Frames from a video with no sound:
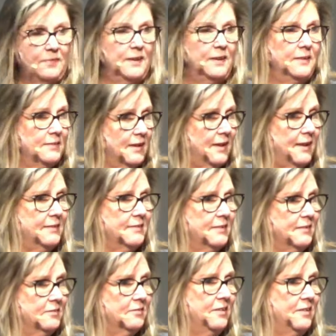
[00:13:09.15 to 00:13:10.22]
it takes a
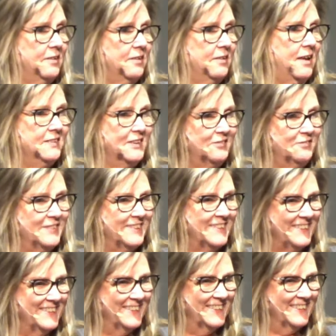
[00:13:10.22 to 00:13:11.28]
little heavy lifting